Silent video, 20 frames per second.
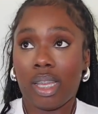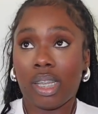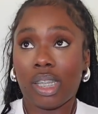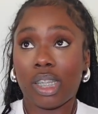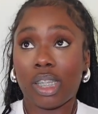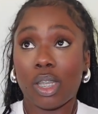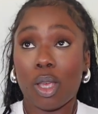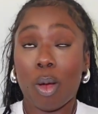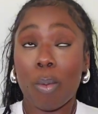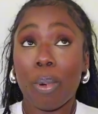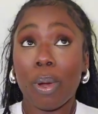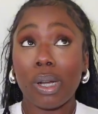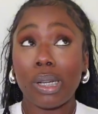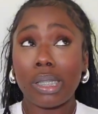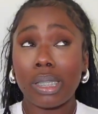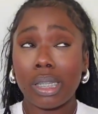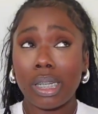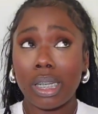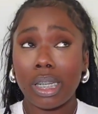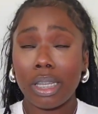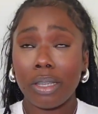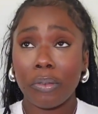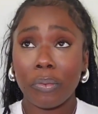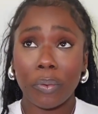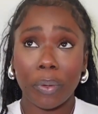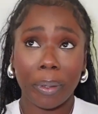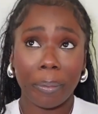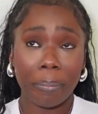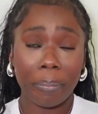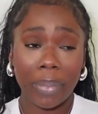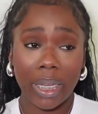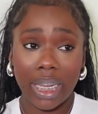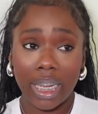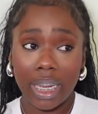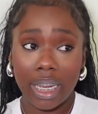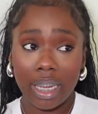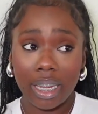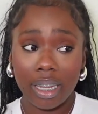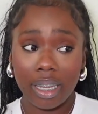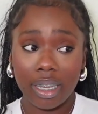So personally, for
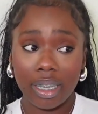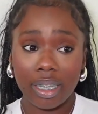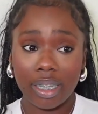me,